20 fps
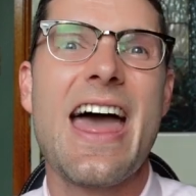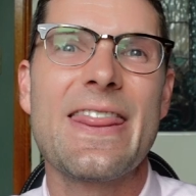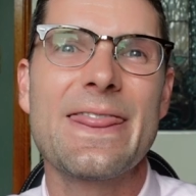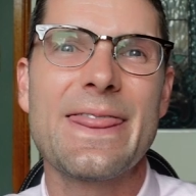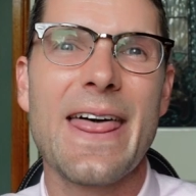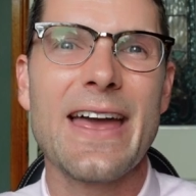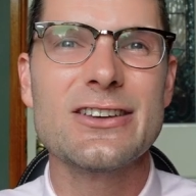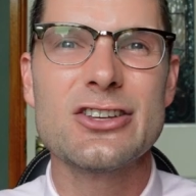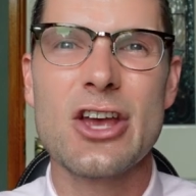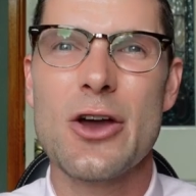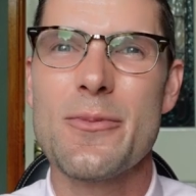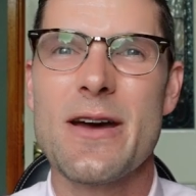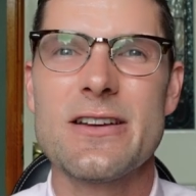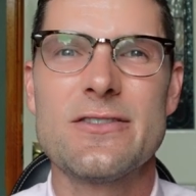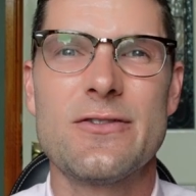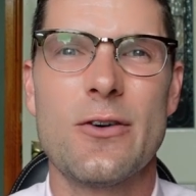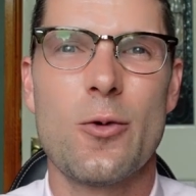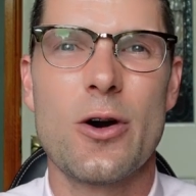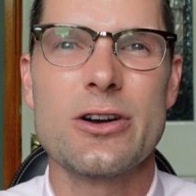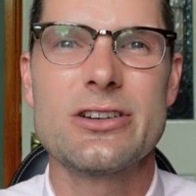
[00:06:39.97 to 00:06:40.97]
Thanks so much
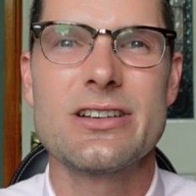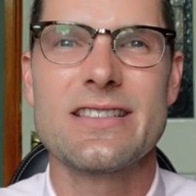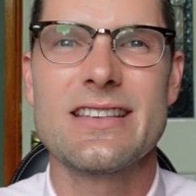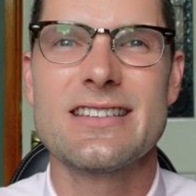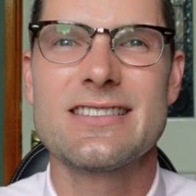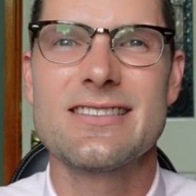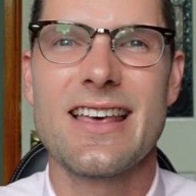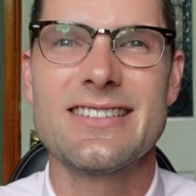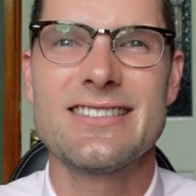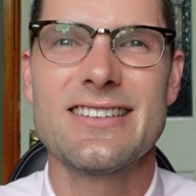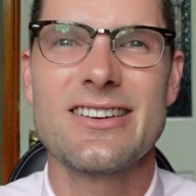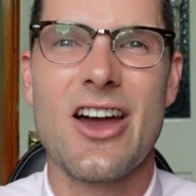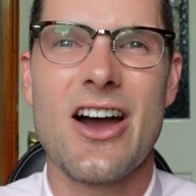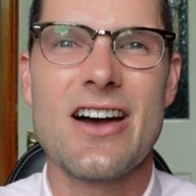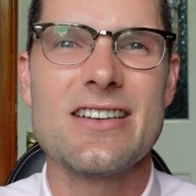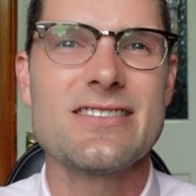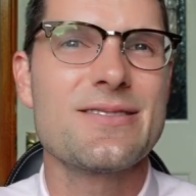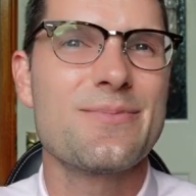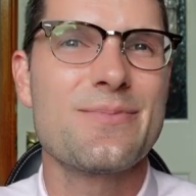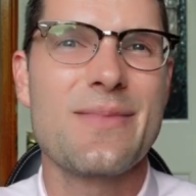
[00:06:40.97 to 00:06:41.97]
for watching this lesson,
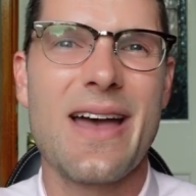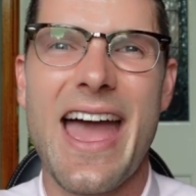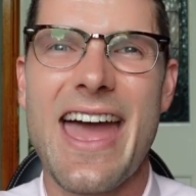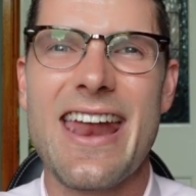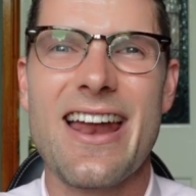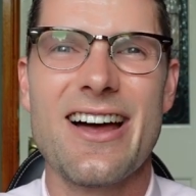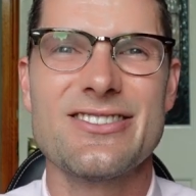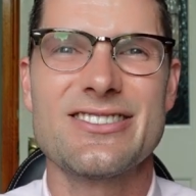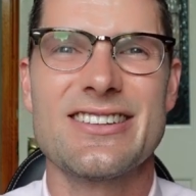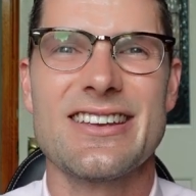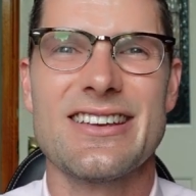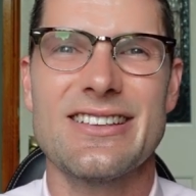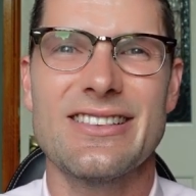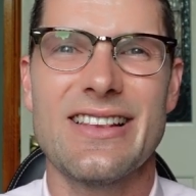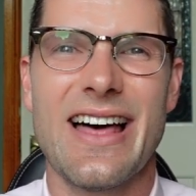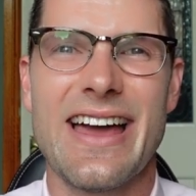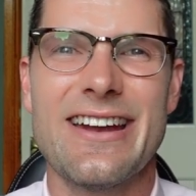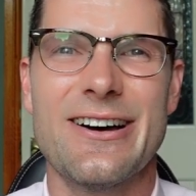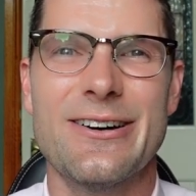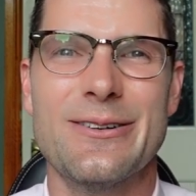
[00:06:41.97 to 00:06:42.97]
guys, and I'll see you
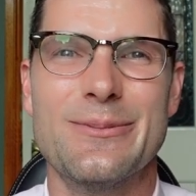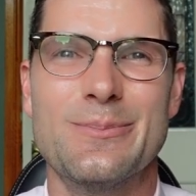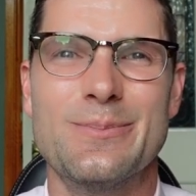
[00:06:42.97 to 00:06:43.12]
later.